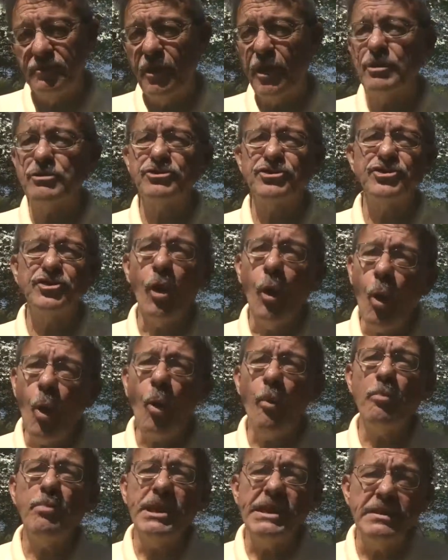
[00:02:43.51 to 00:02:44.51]
that are
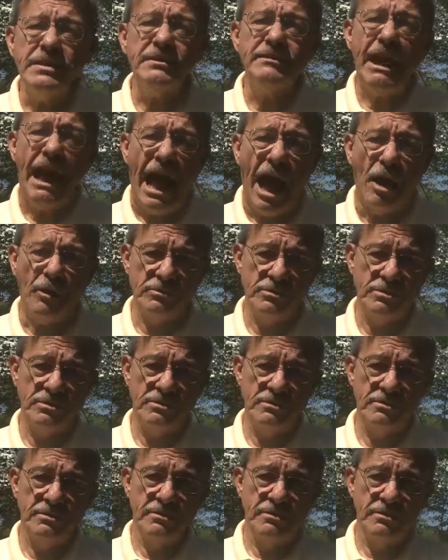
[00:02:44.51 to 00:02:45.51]
so beaten down,
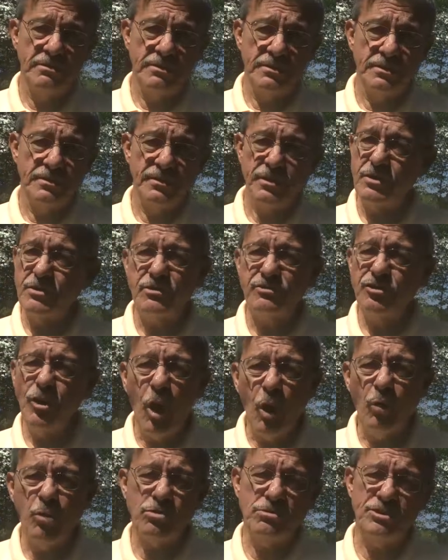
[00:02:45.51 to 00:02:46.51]
there is
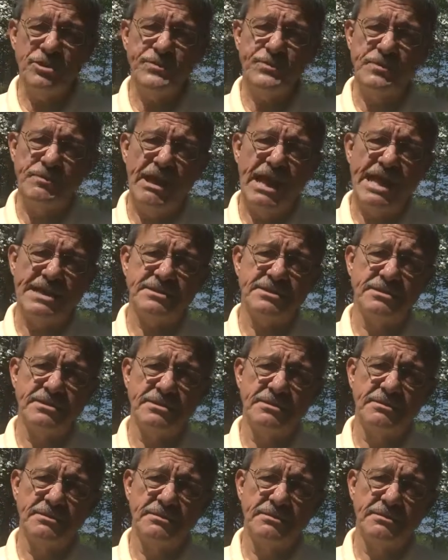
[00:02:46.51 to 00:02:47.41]
no words for that.